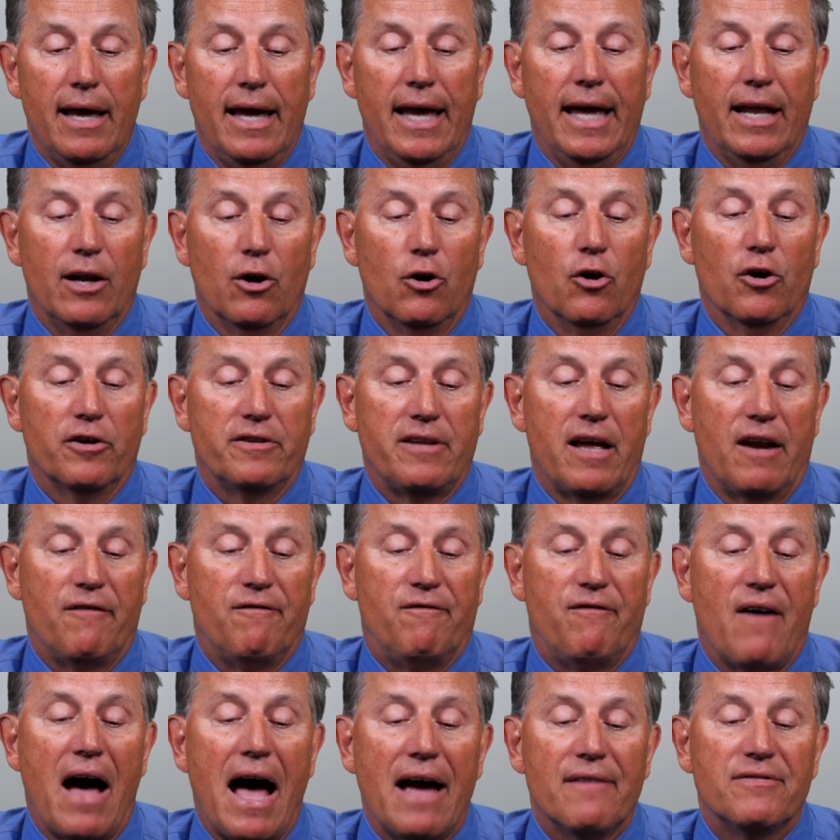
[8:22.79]
It looked at
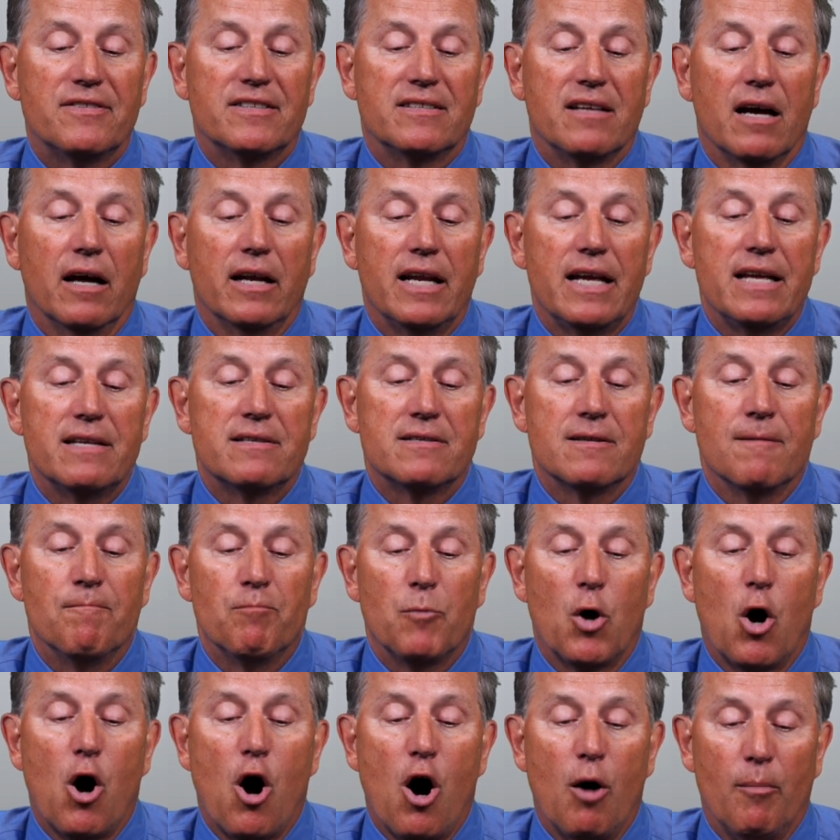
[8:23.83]
5 studies,
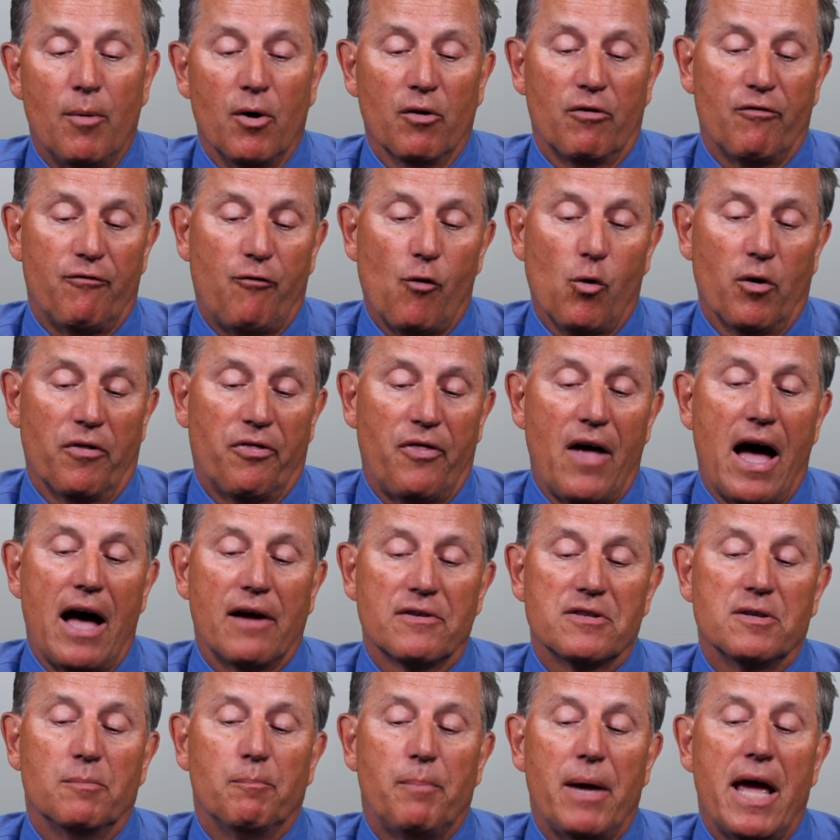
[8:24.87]
almost
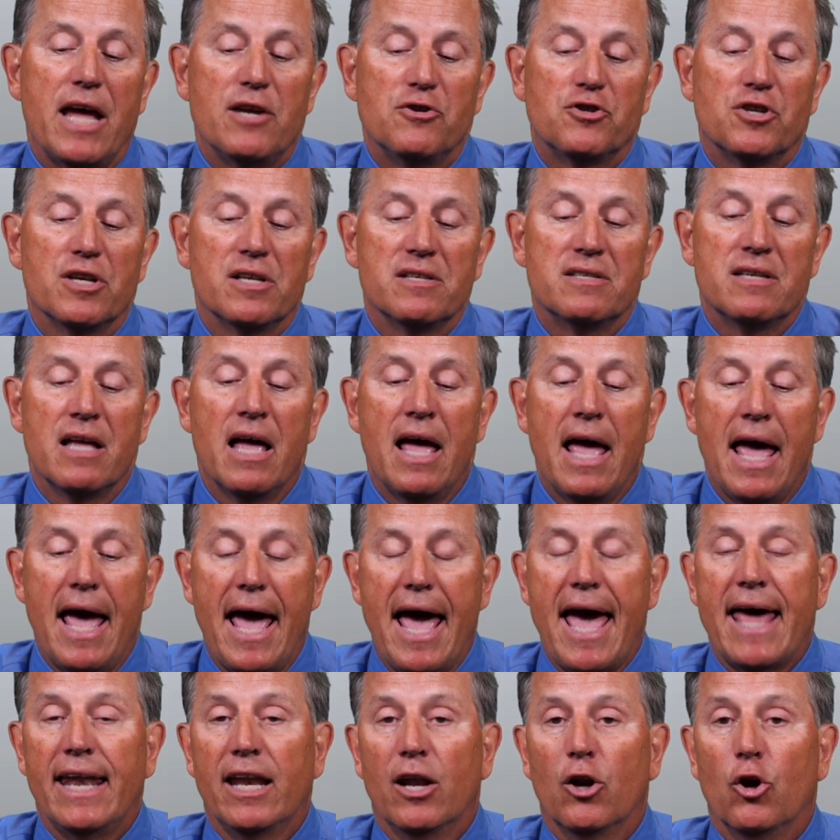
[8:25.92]
4,000 patients,
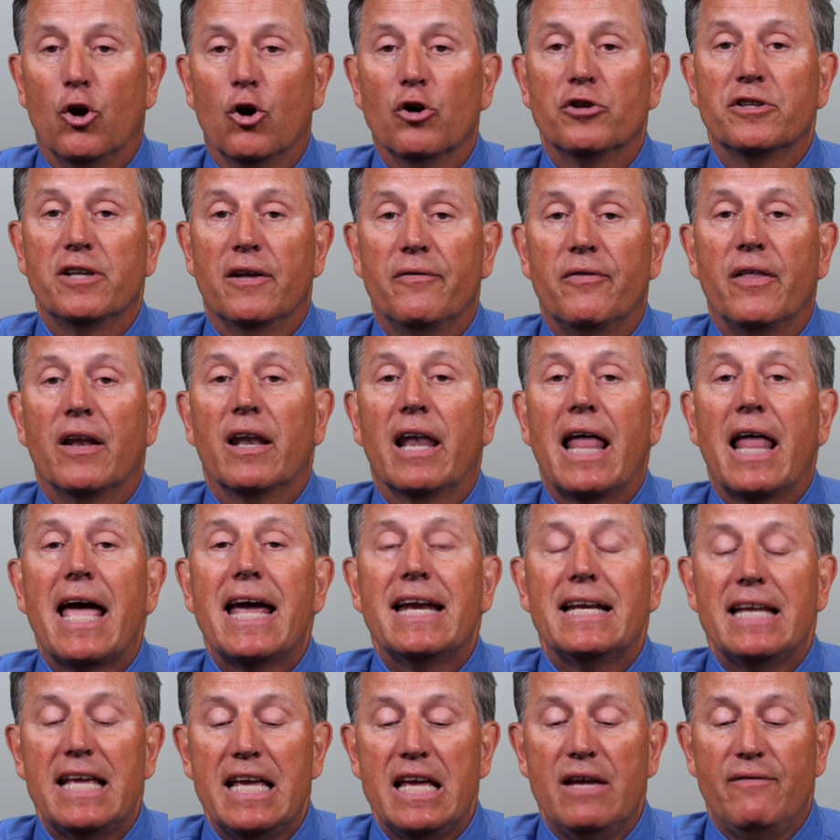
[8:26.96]
and it looked at the
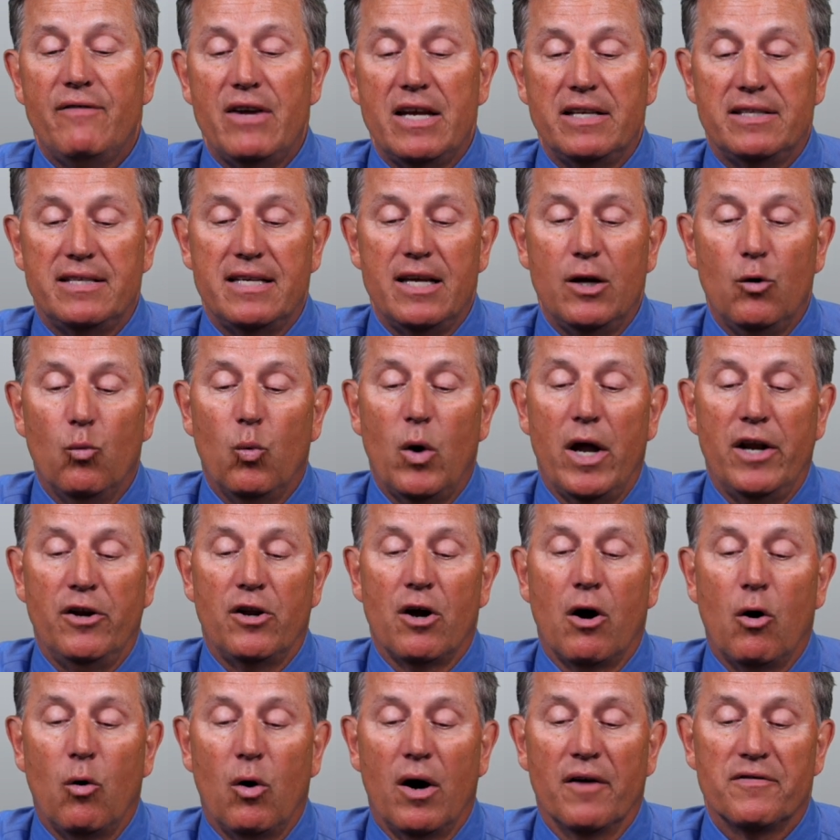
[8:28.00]
late EVT
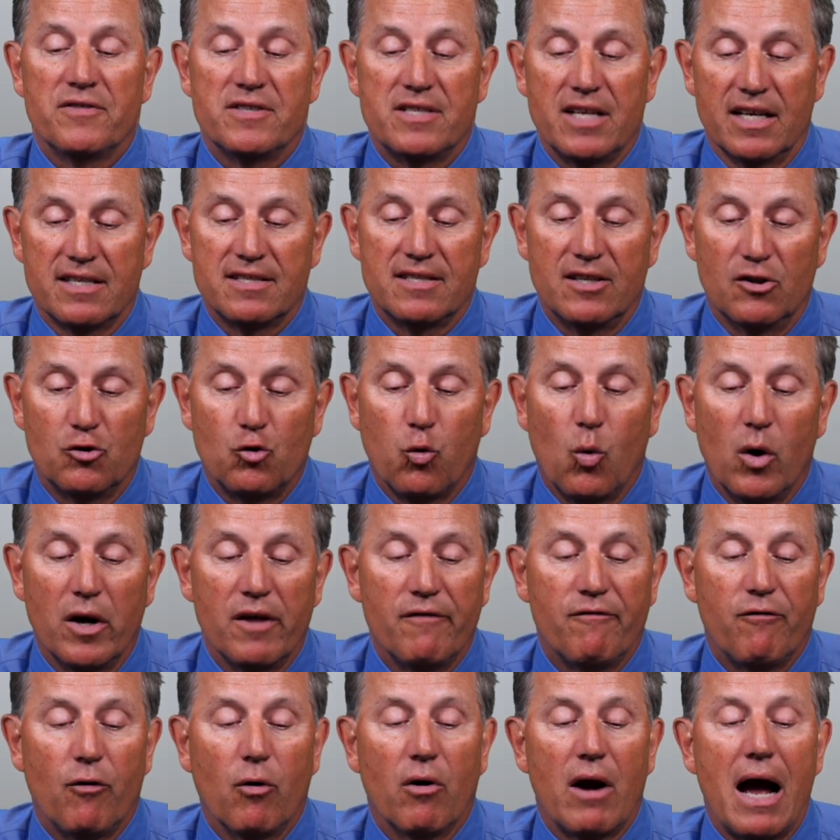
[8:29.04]
window of 6 to
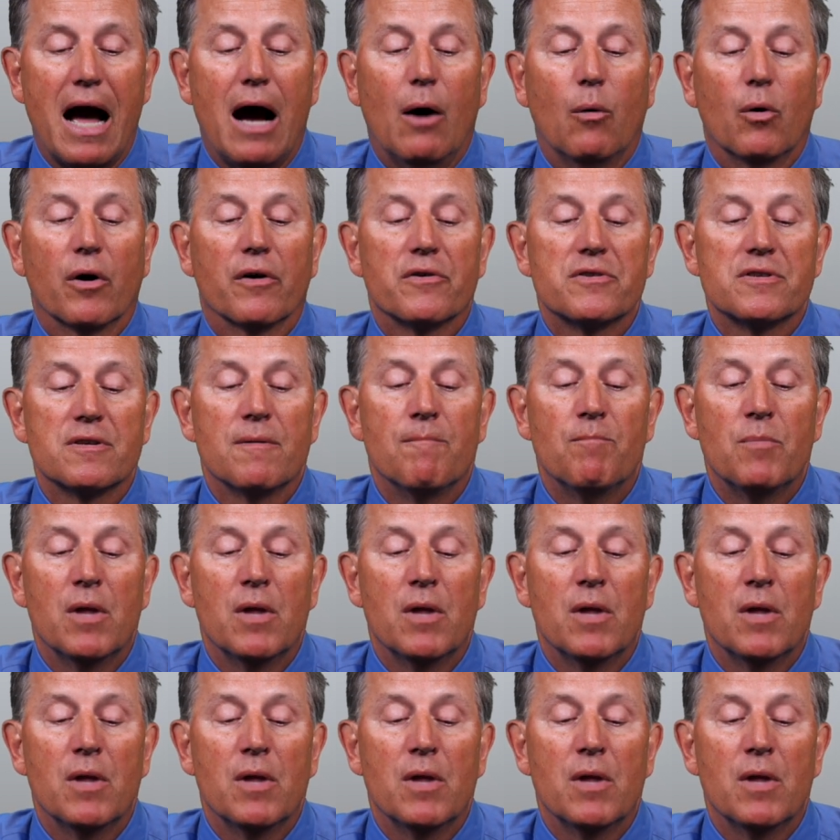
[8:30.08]
24 hours.